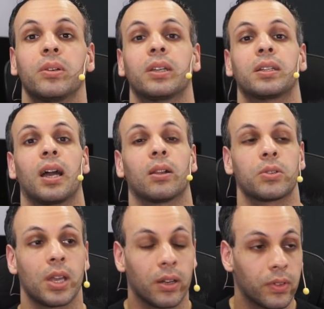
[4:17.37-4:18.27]
billion
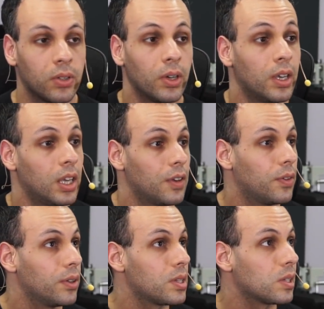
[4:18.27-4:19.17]
out of you if
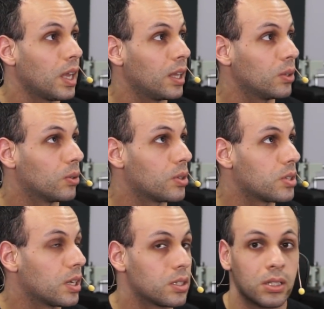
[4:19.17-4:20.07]
all these
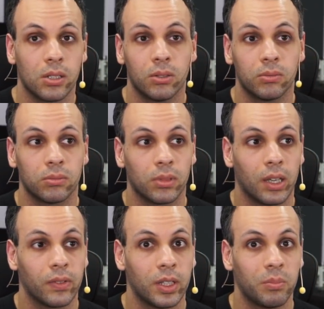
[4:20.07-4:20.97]
landlords that don't
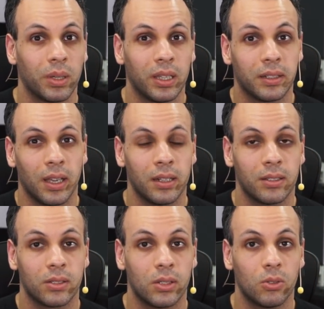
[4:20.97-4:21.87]
have any paying
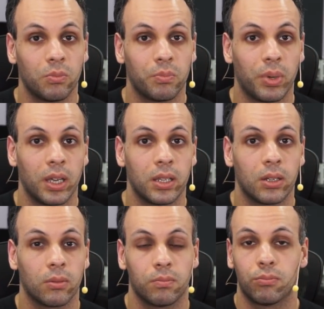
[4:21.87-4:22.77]
tenants don't pay
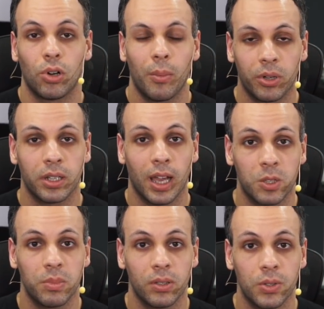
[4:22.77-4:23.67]
their property
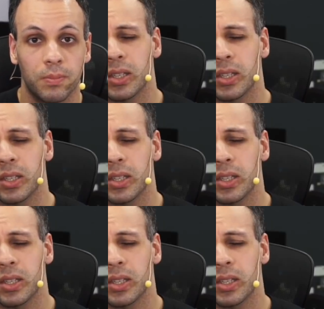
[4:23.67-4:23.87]
tax bills.